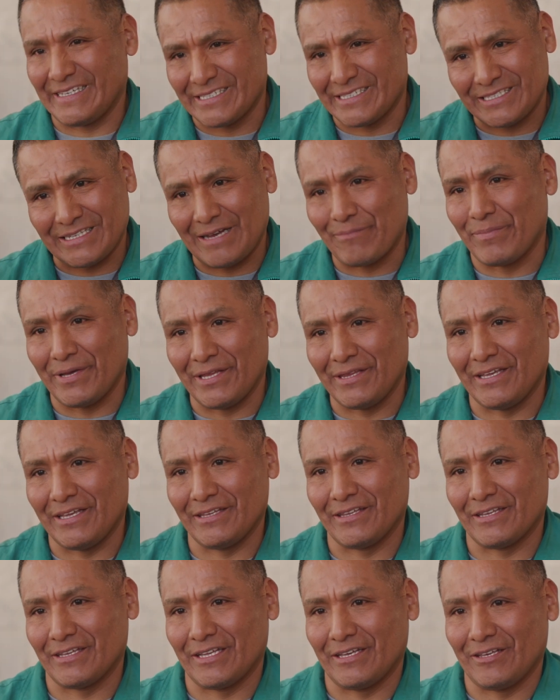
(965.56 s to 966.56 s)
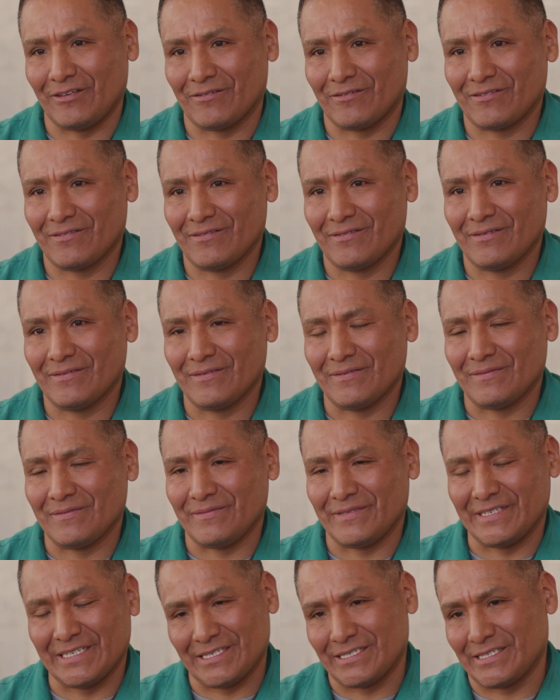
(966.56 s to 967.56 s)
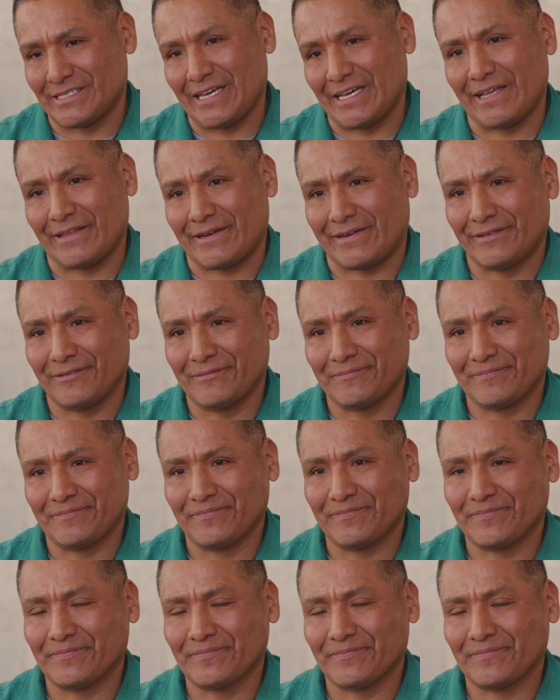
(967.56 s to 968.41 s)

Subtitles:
that we have started in Chilka.